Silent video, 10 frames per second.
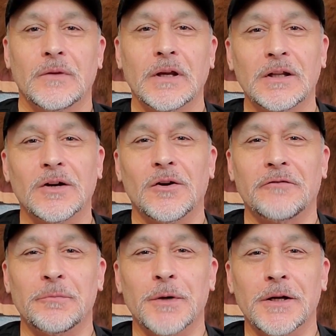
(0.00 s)
Hello
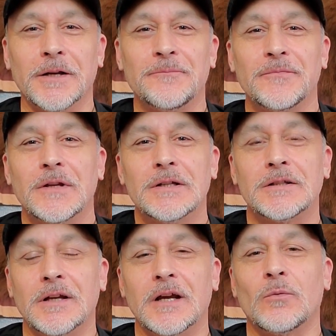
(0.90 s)
everybody.
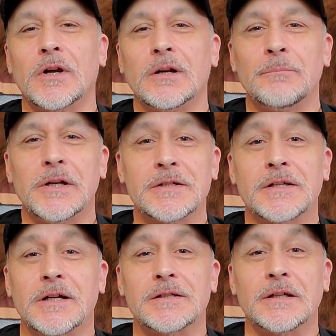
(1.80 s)
Today we're going to be
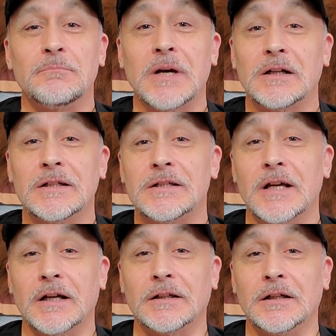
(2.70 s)
discussing metal
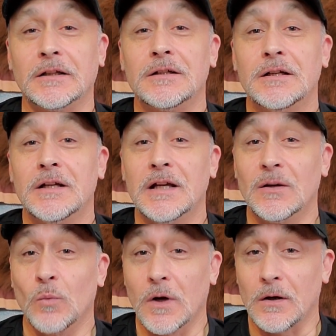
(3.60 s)
detecting
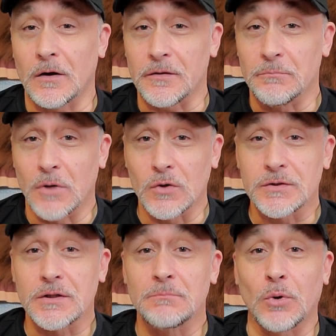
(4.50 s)
and what are the
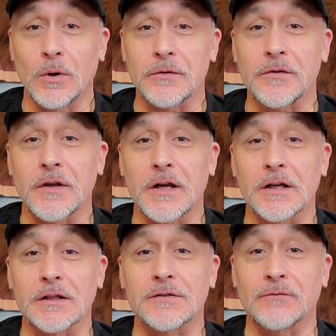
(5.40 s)
most important
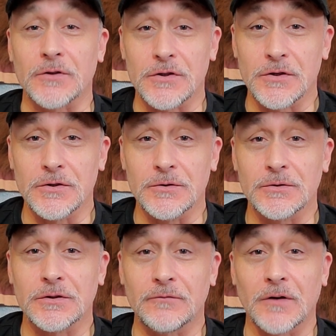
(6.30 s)
things for you
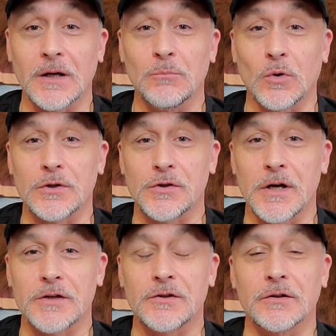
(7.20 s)
to find more
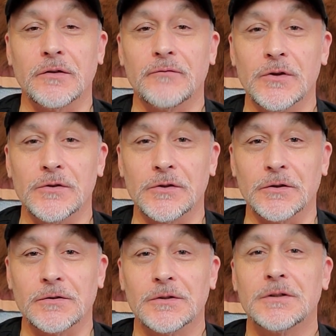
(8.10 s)
treasure in the
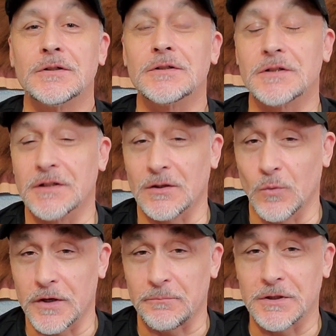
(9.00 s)
future. Stick
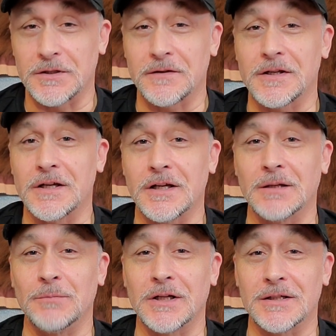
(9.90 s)
with me to the
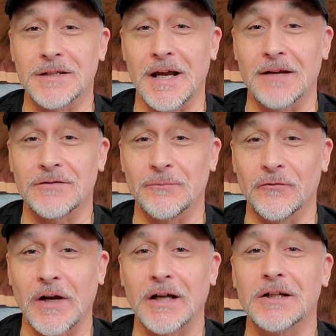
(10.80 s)
end because I have
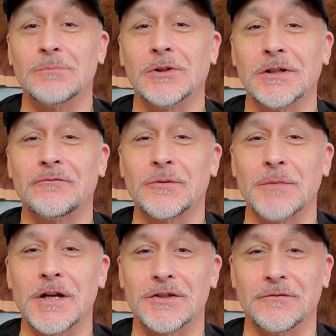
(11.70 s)
some valuable
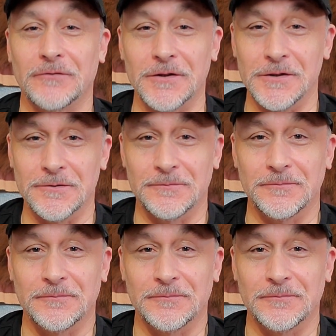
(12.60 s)
information for you.